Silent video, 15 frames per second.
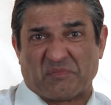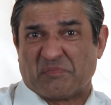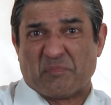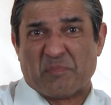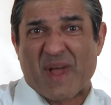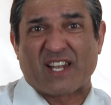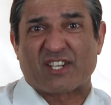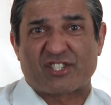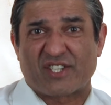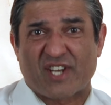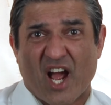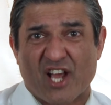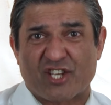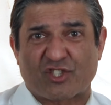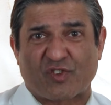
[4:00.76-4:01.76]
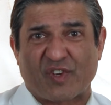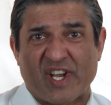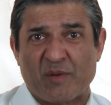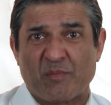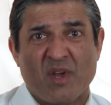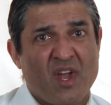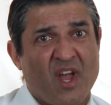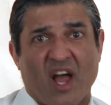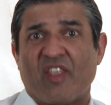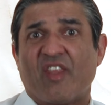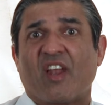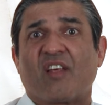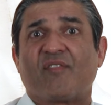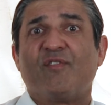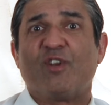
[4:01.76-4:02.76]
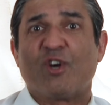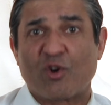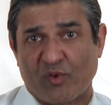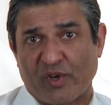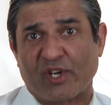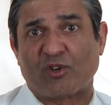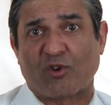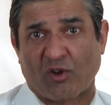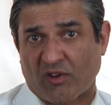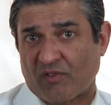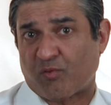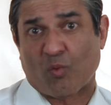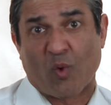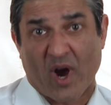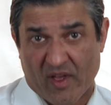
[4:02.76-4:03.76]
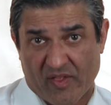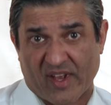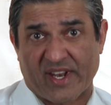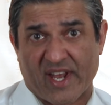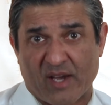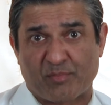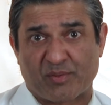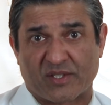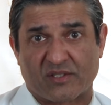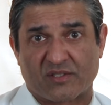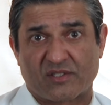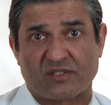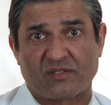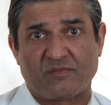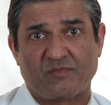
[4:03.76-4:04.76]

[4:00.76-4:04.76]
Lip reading: melted ice cream, and they'll have no recall of why that happened.